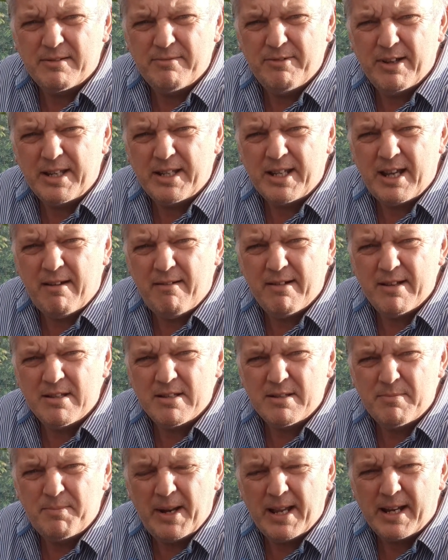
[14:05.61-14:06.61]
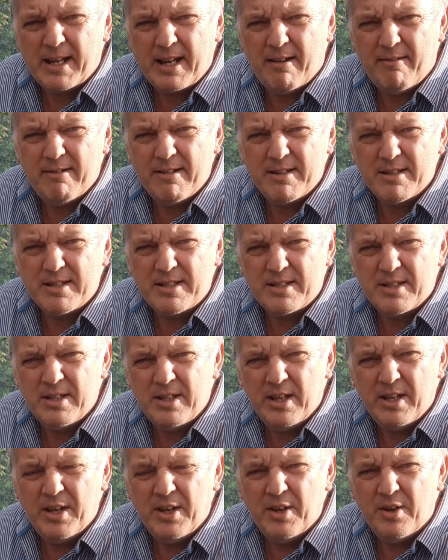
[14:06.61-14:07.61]
red currants, black currants,
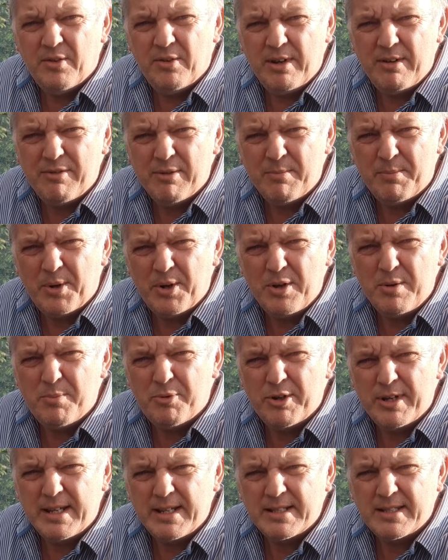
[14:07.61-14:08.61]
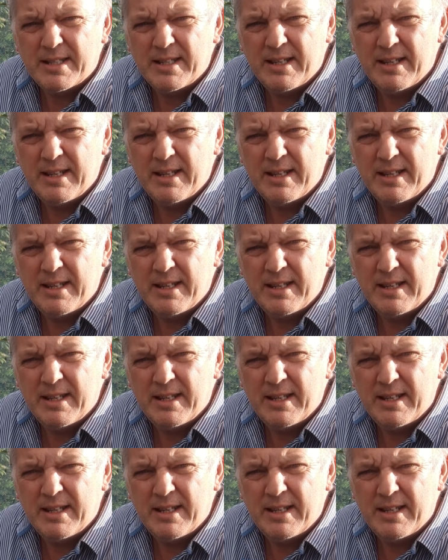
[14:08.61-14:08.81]
or even blueberries.